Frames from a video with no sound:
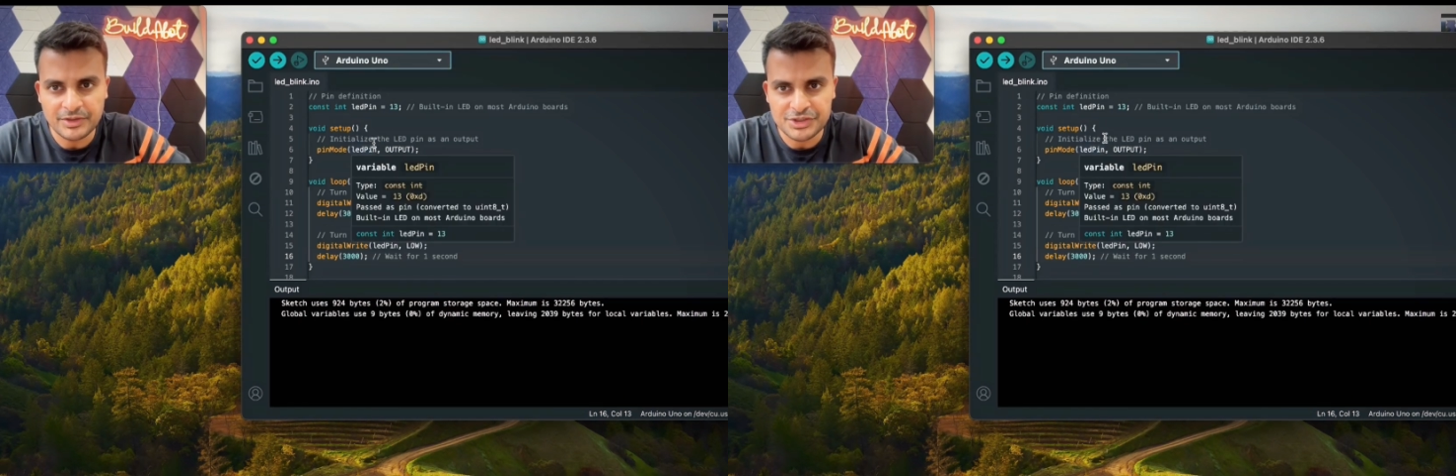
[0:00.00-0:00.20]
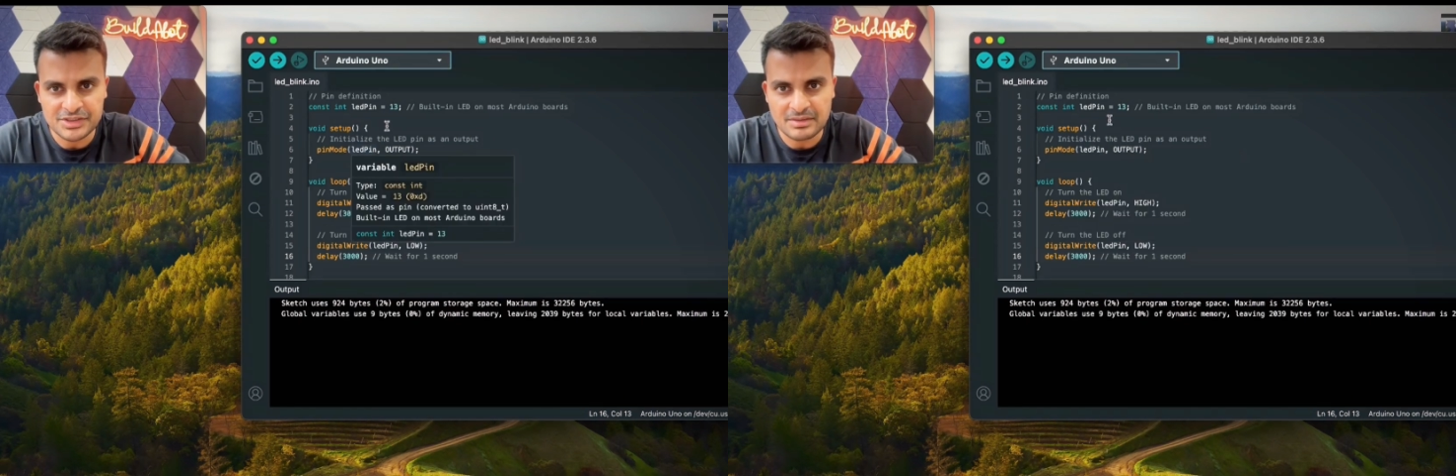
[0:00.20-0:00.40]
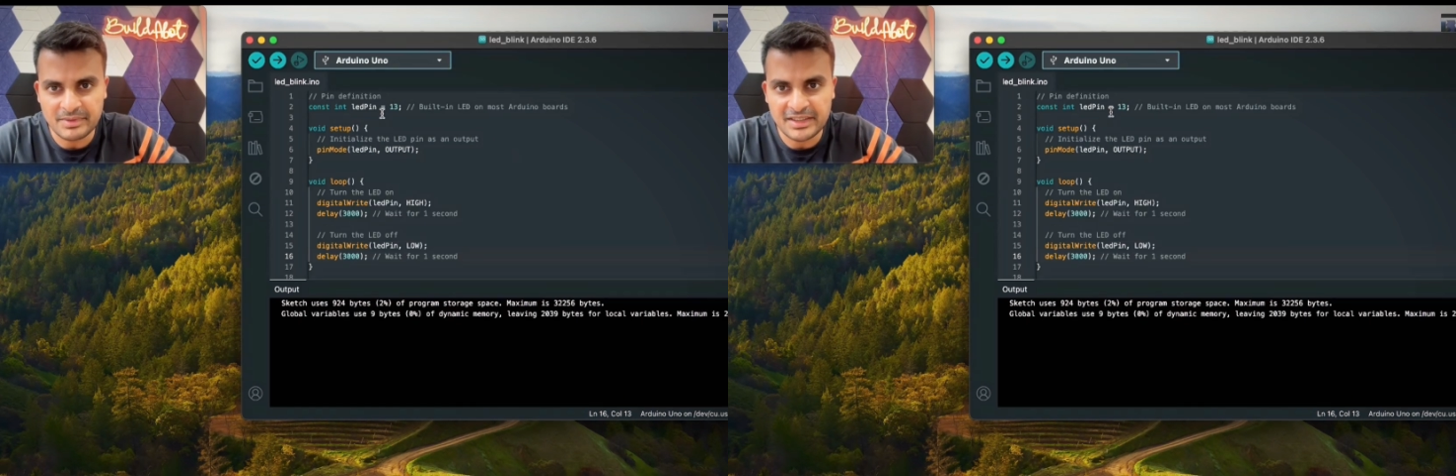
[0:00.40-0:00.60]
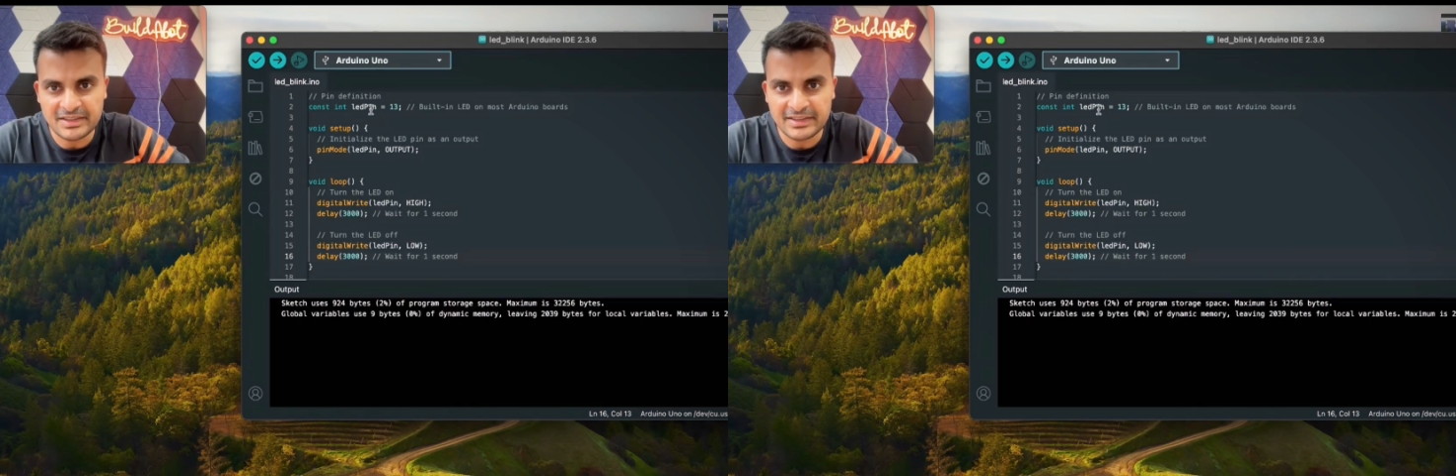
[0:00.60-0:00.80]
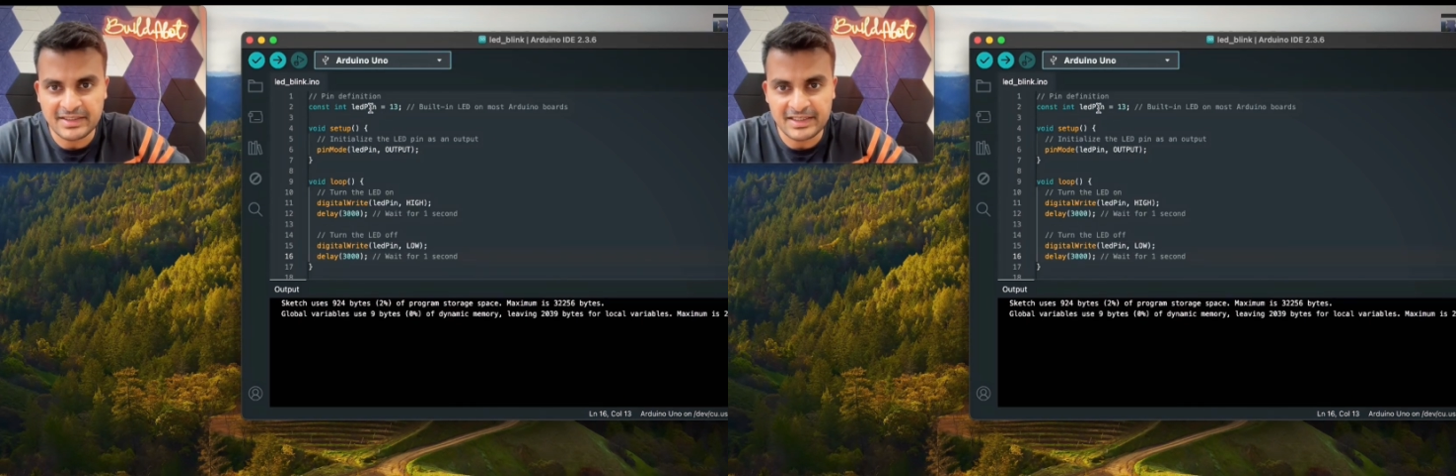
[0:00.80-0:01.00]
which is the
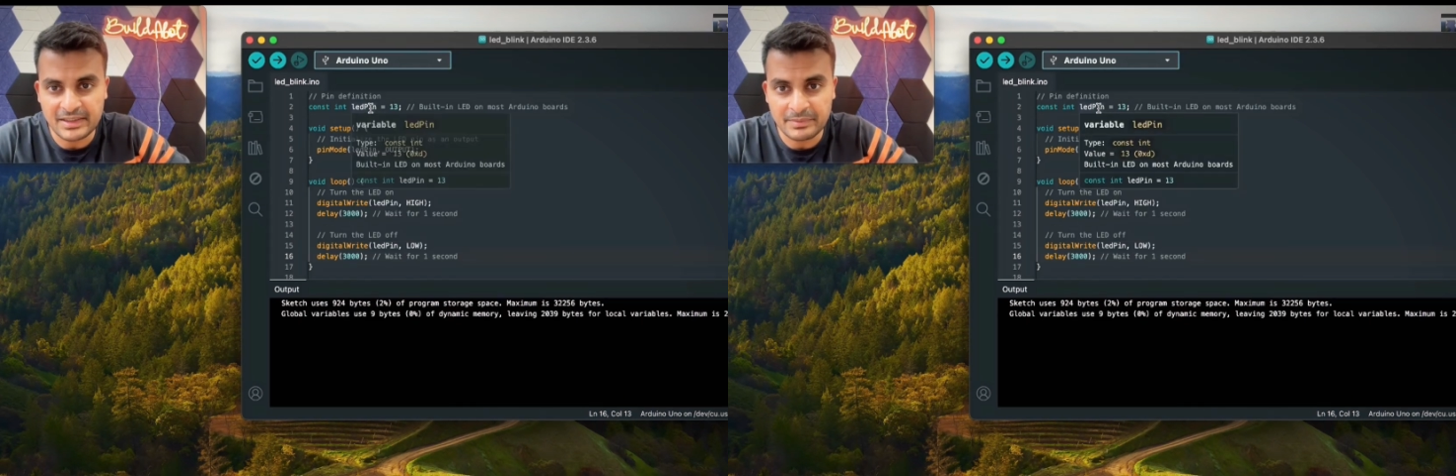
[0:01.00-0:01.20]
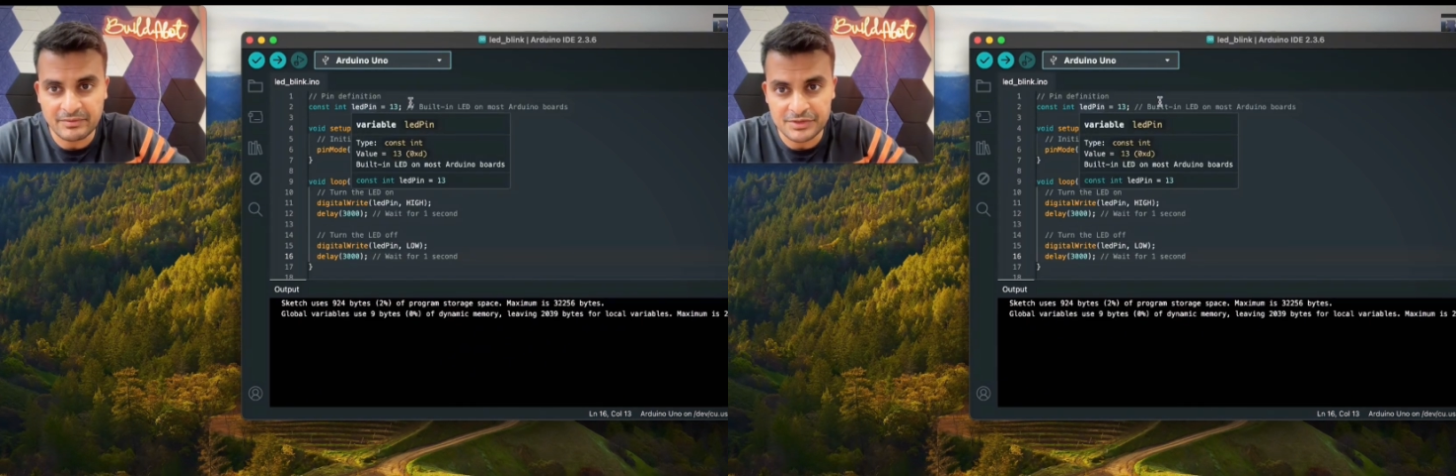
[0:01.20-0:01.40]
built-in LED pin,